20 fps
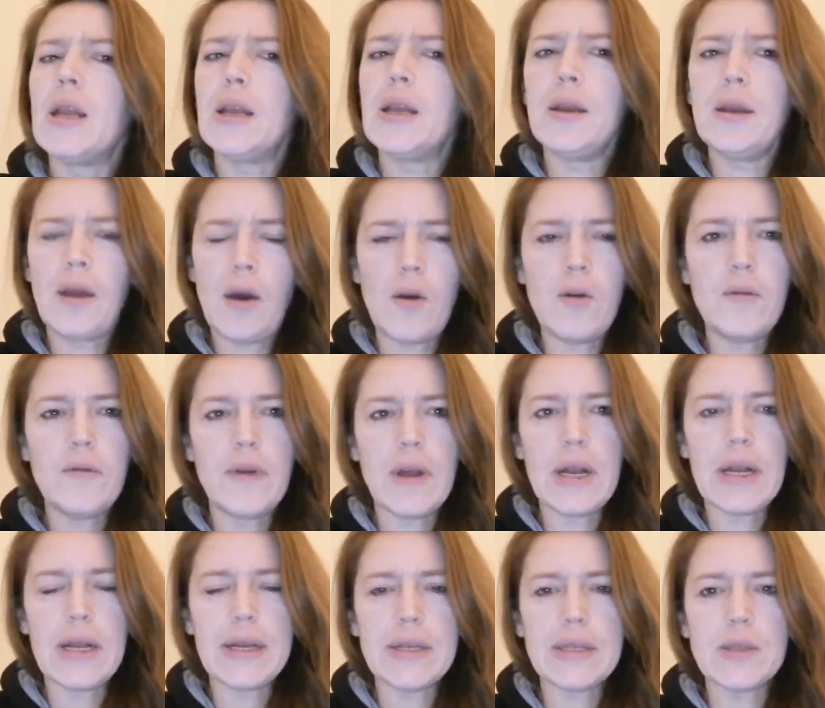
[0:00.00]
No,
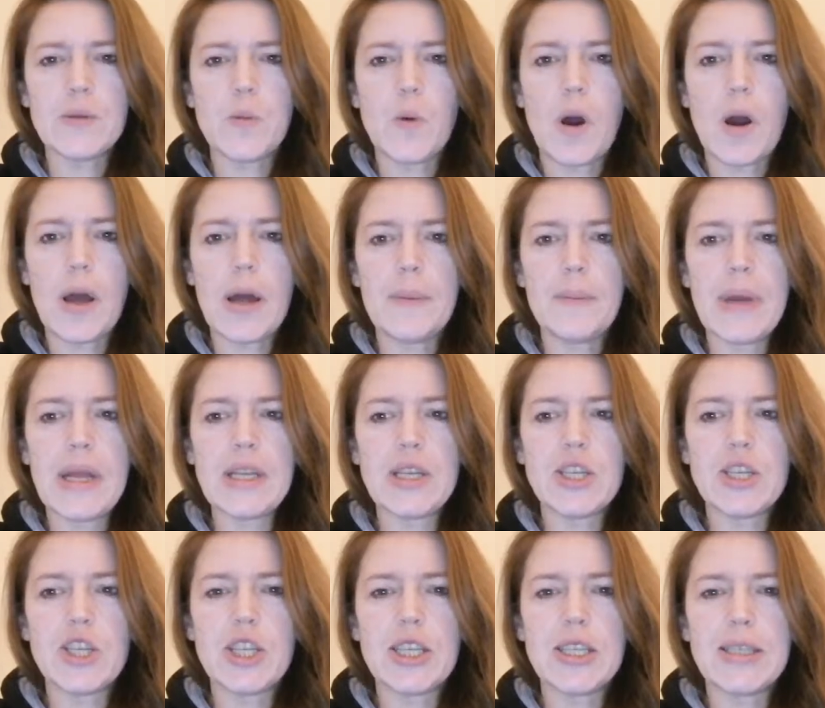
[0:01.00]
Villainous. What I
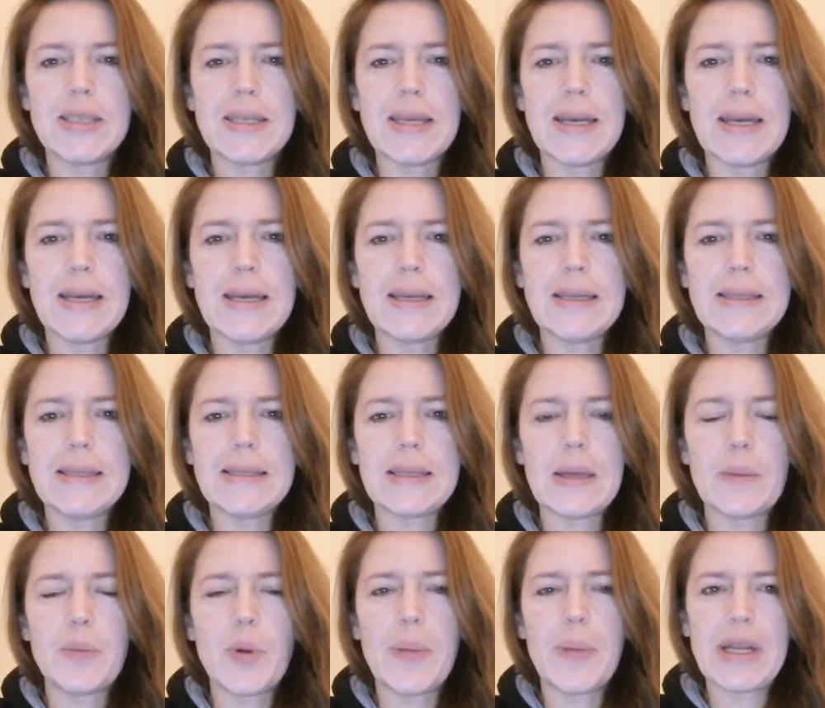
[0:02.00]
mentioned is
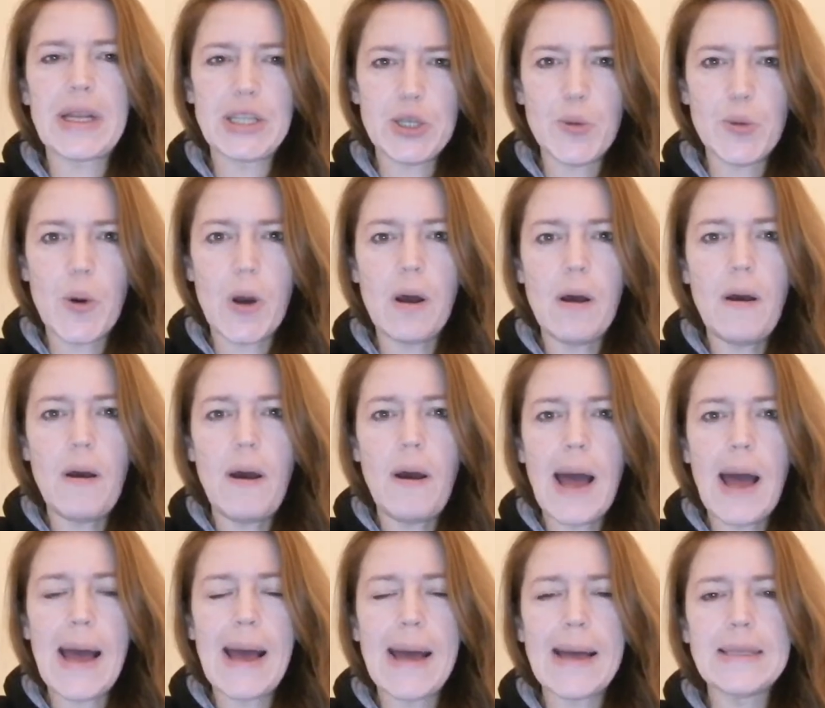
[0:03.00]
Perpetua
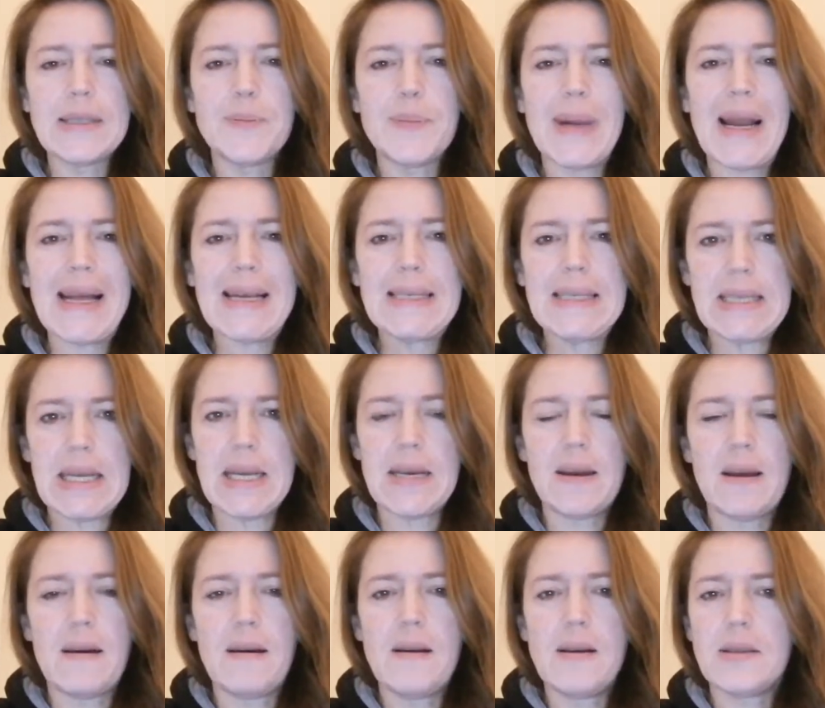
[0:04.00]
and
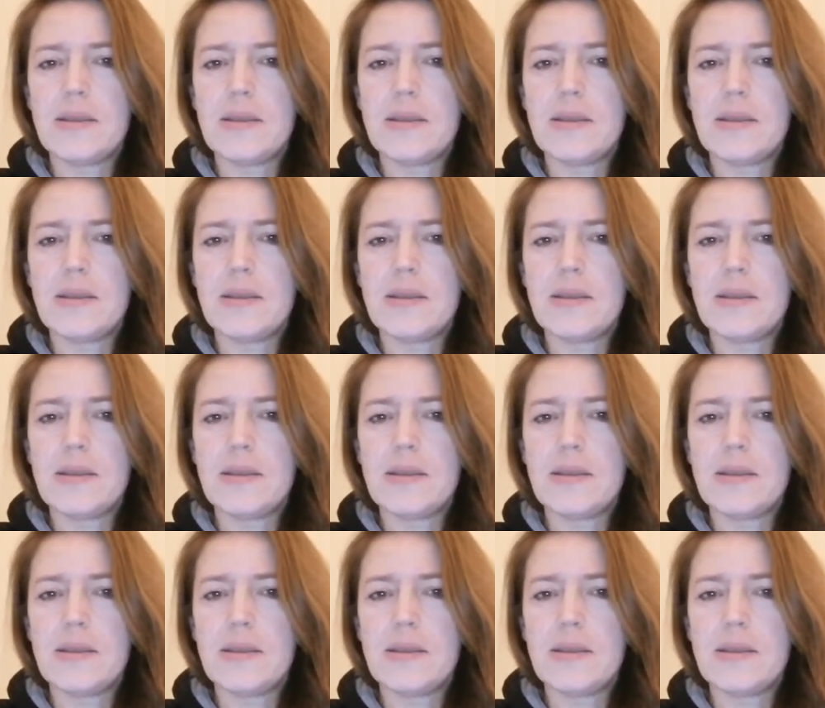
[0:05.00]
Blandina.